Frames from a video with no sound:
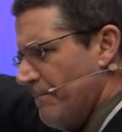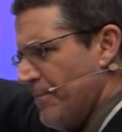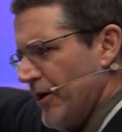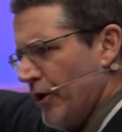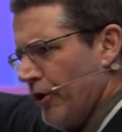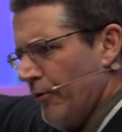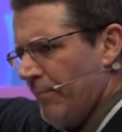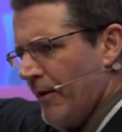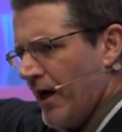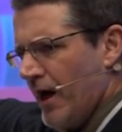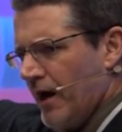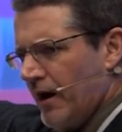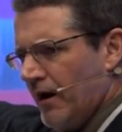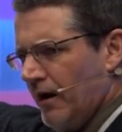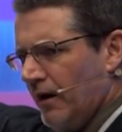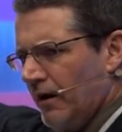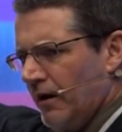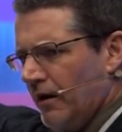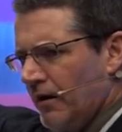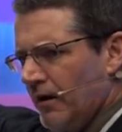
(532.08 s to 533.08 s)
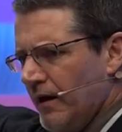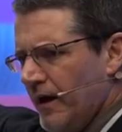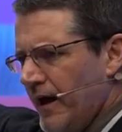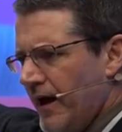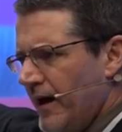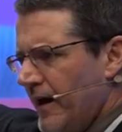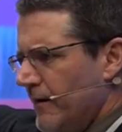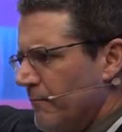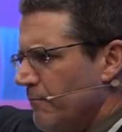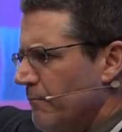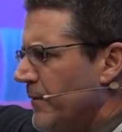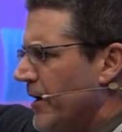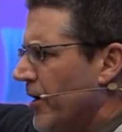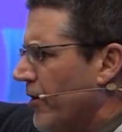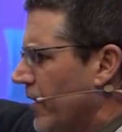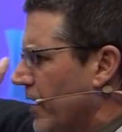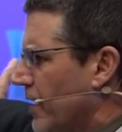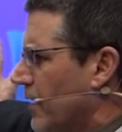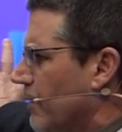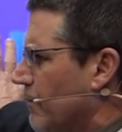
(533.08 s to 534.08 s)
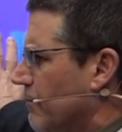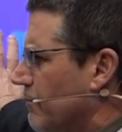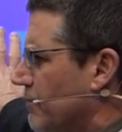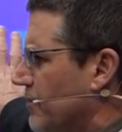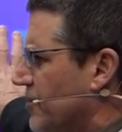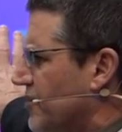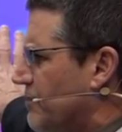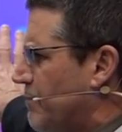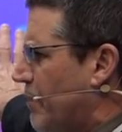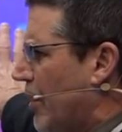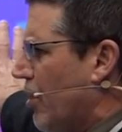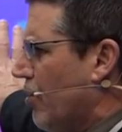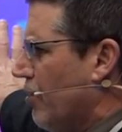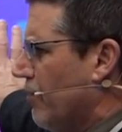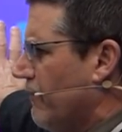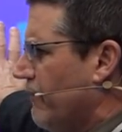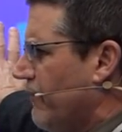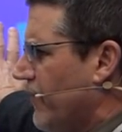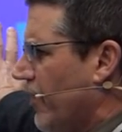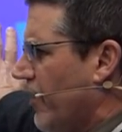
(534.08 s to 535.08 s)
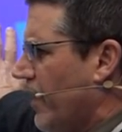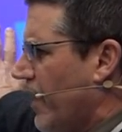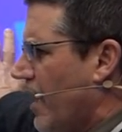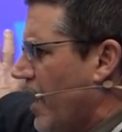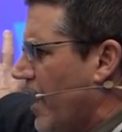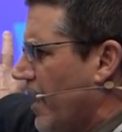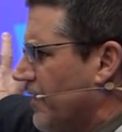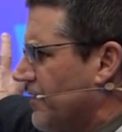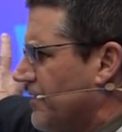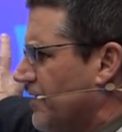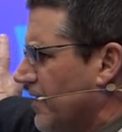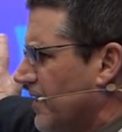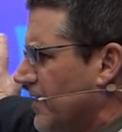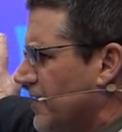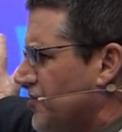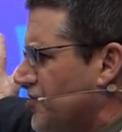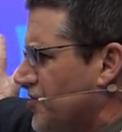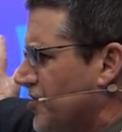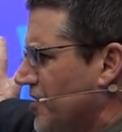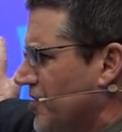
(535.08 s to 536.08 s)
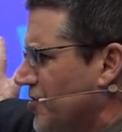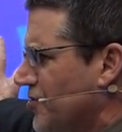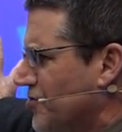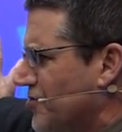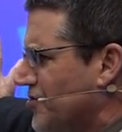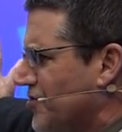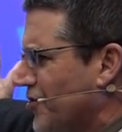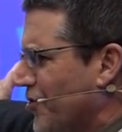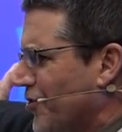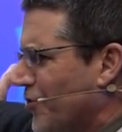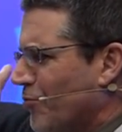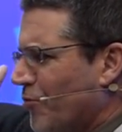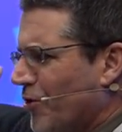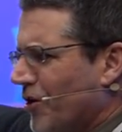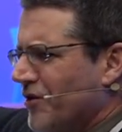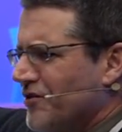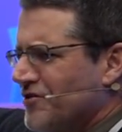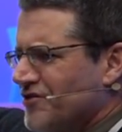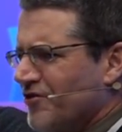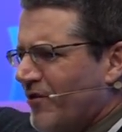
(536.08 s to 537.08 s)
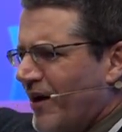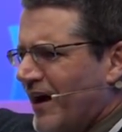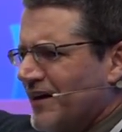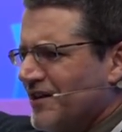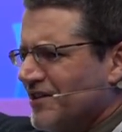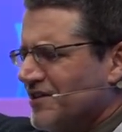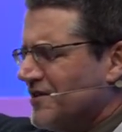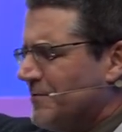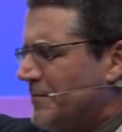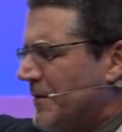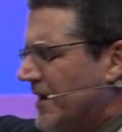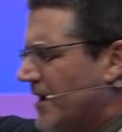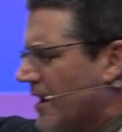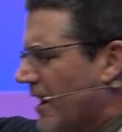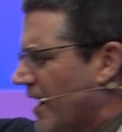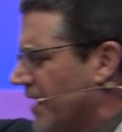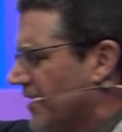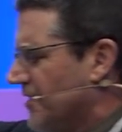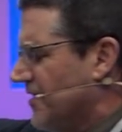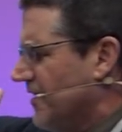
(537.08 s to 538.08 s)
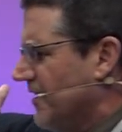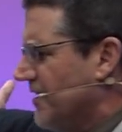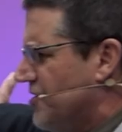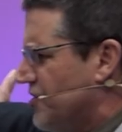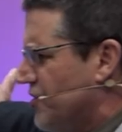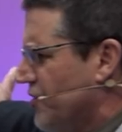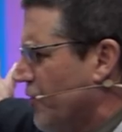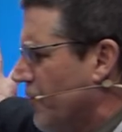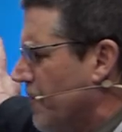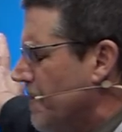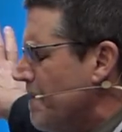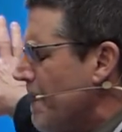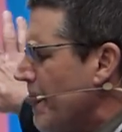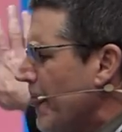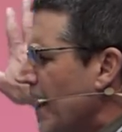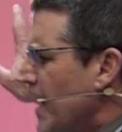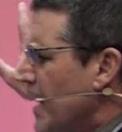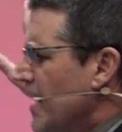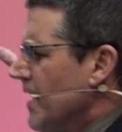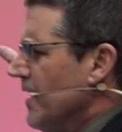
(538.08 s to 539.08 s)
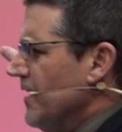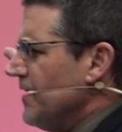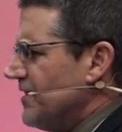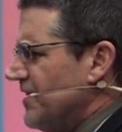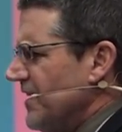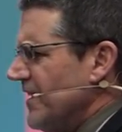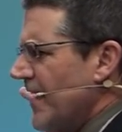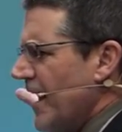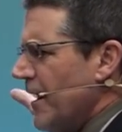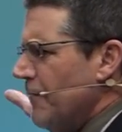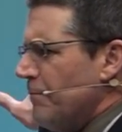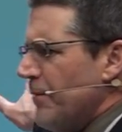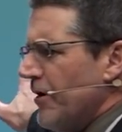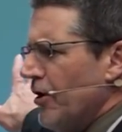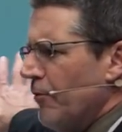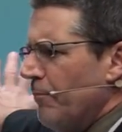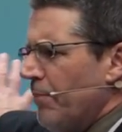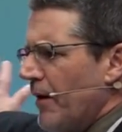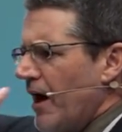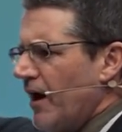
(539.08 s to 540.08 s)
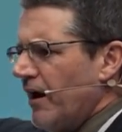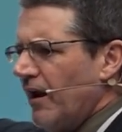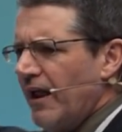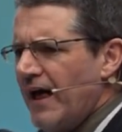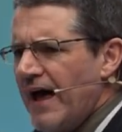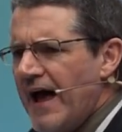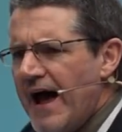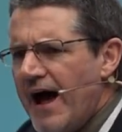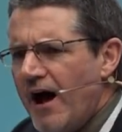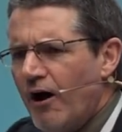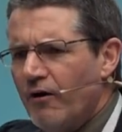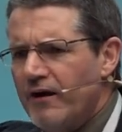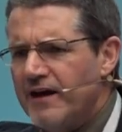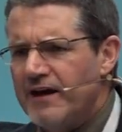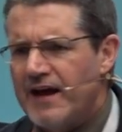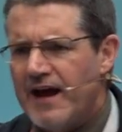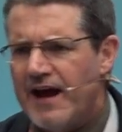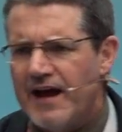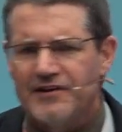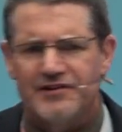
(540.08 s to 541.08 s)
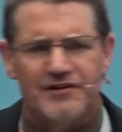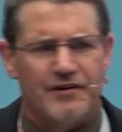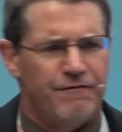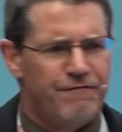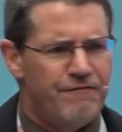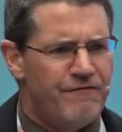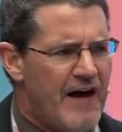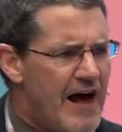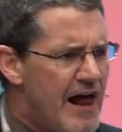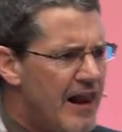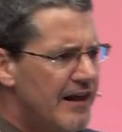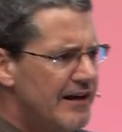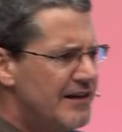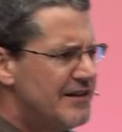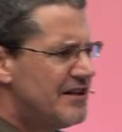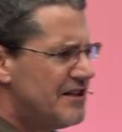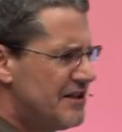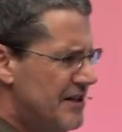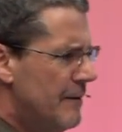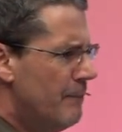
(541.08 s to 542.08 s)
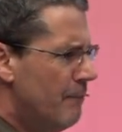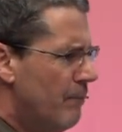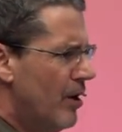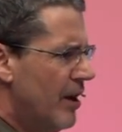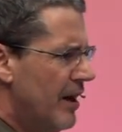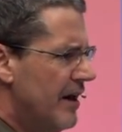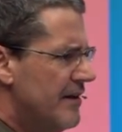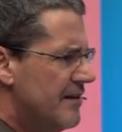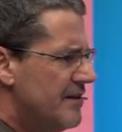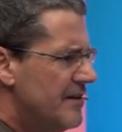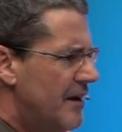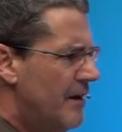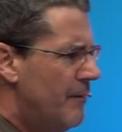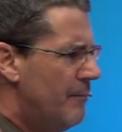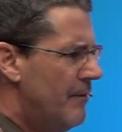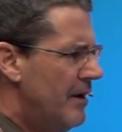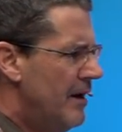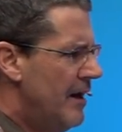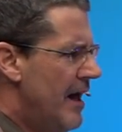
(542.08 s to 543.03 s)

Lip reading: beer bottle. And Miriam spoke very honestly. She used certain words, so I can speak honestly too. See that beer bottle, how it has a phallic symbolism.